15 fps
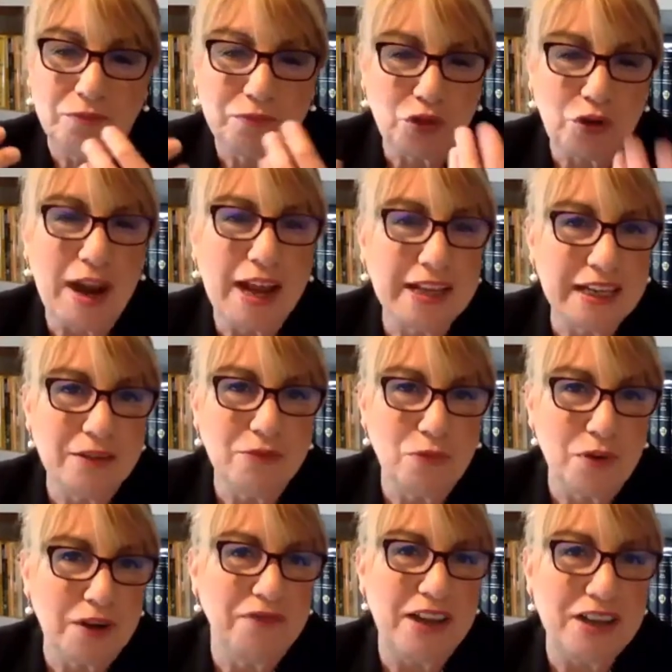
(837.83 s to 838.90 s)
tracking
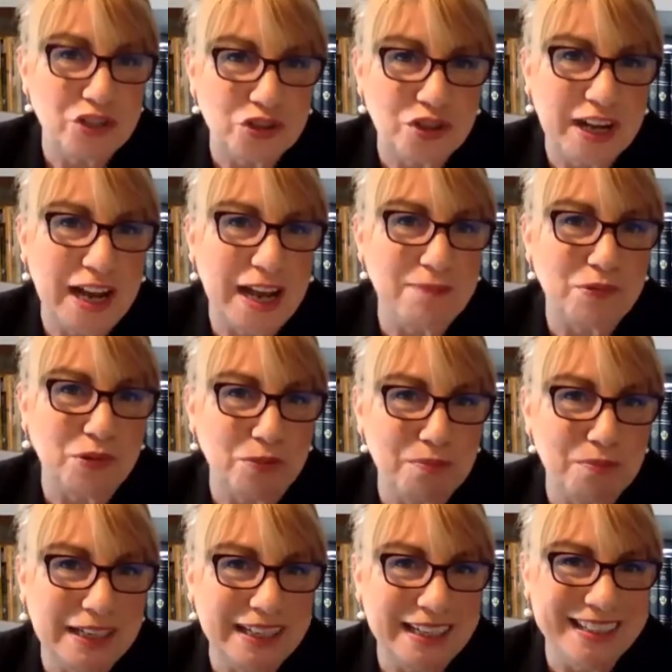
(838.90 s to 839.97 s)
where venture capital
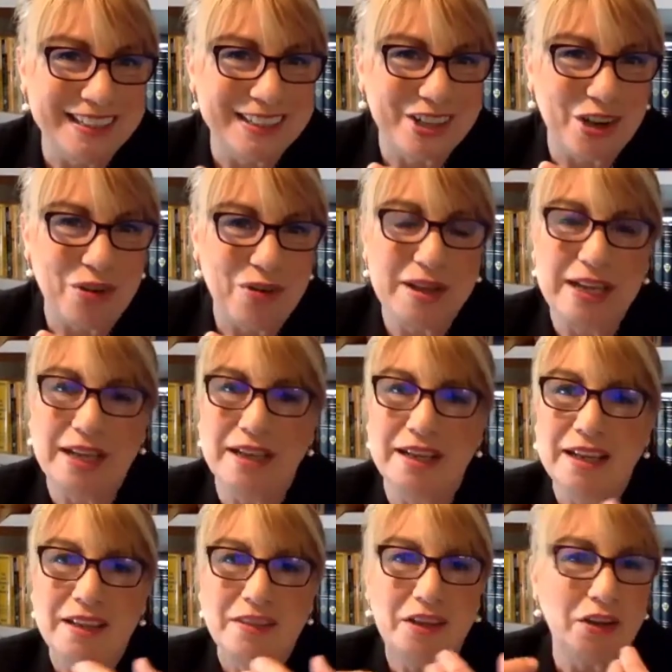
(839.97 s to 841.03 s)
money is going.
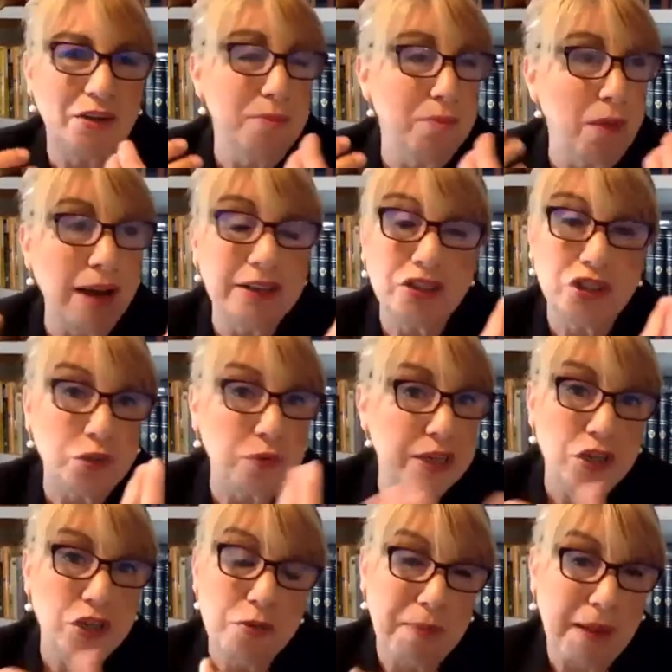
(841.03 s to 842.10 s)
They're monitoring
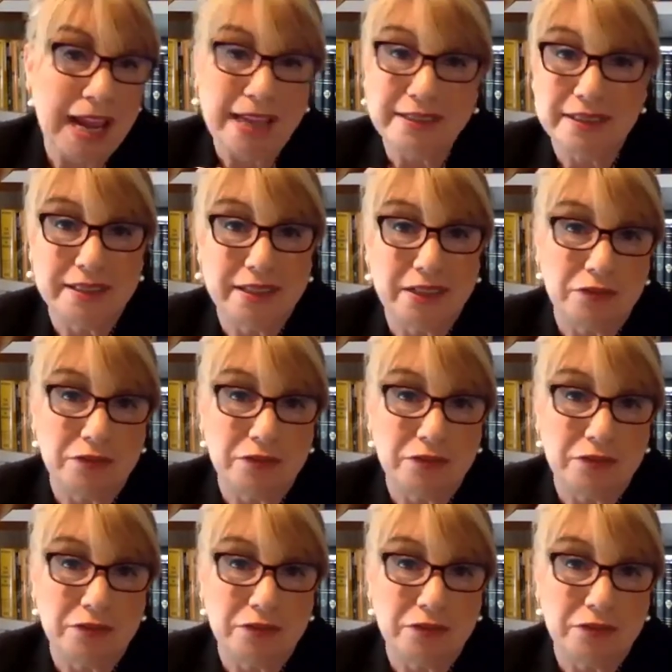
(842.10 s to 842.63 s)
new patents that